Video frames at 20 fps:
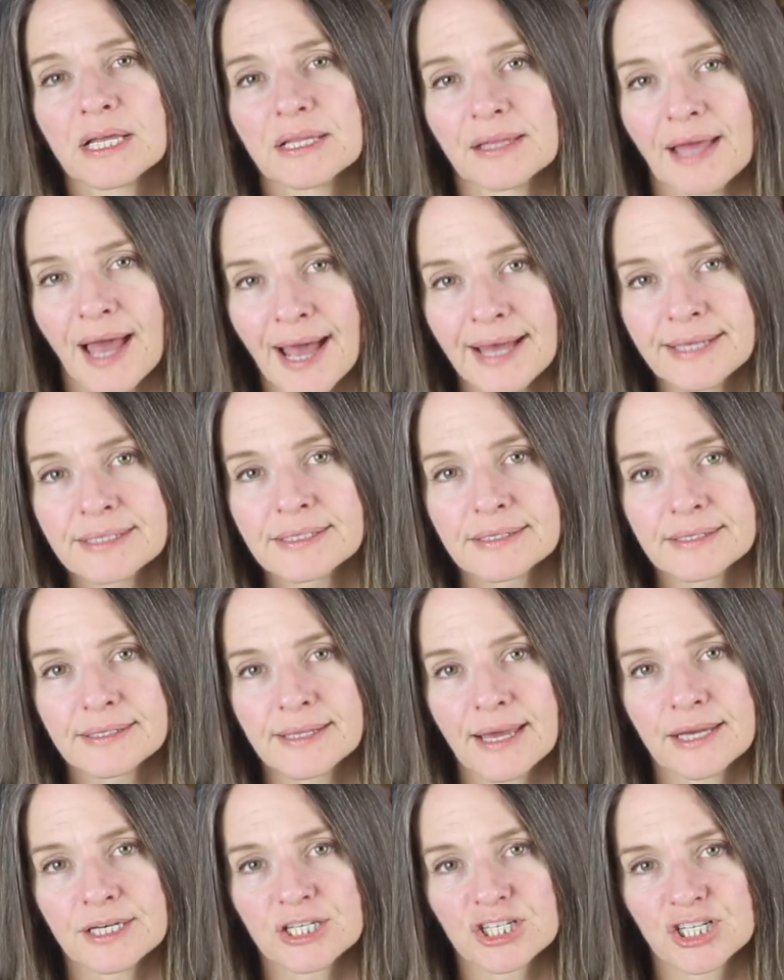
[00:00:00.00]
class
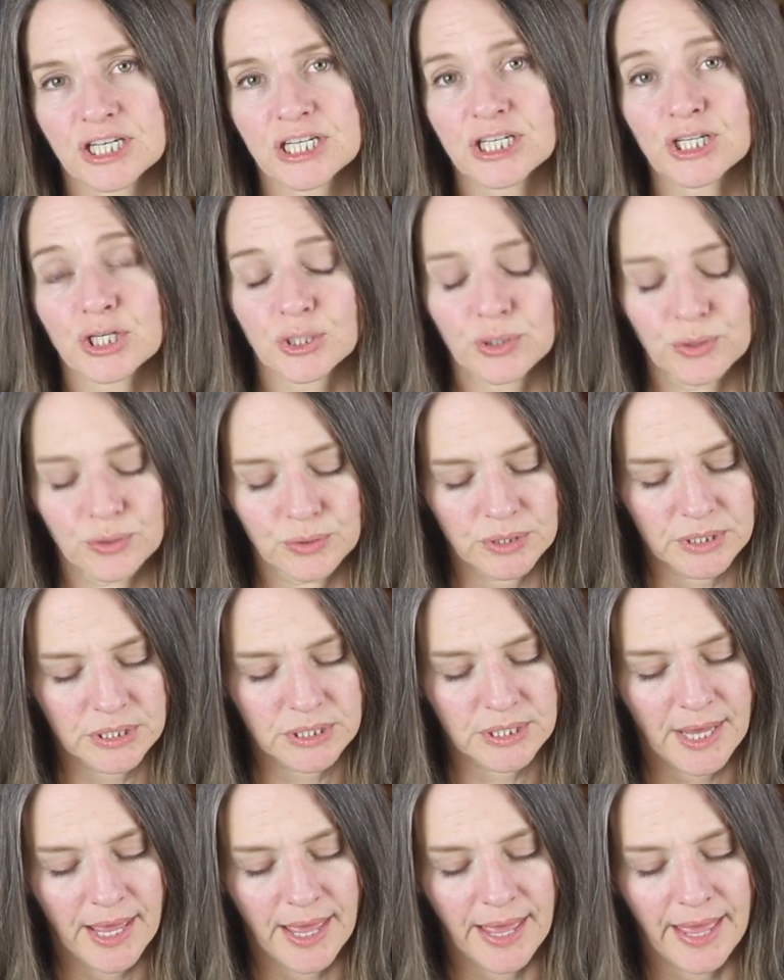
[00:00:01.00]
that she
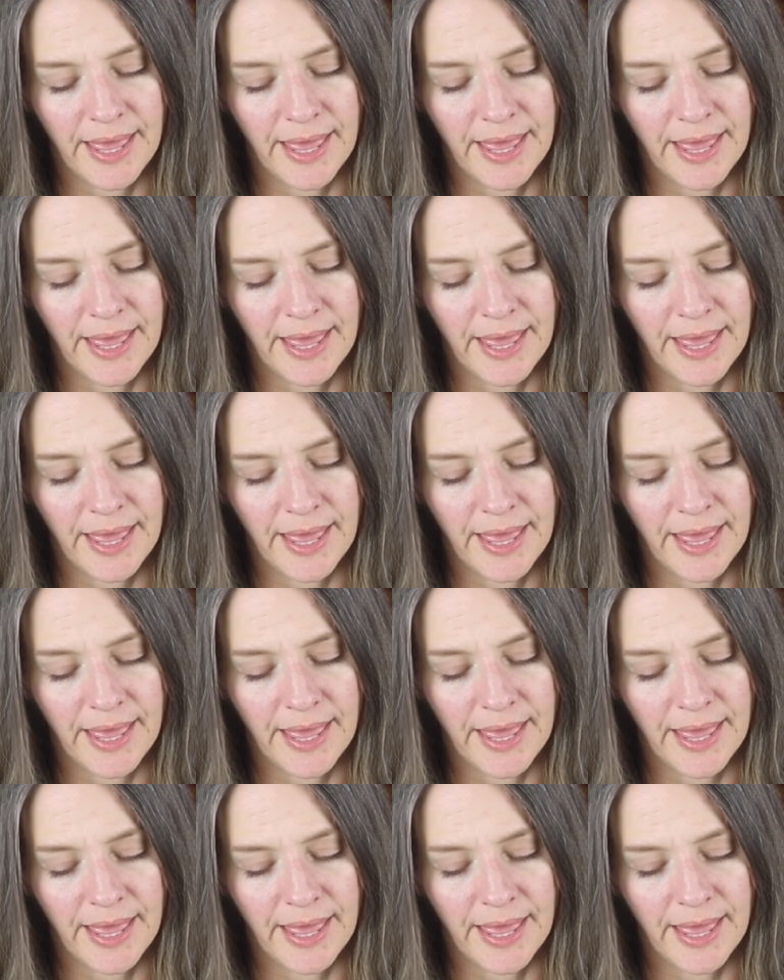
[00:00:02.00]
used.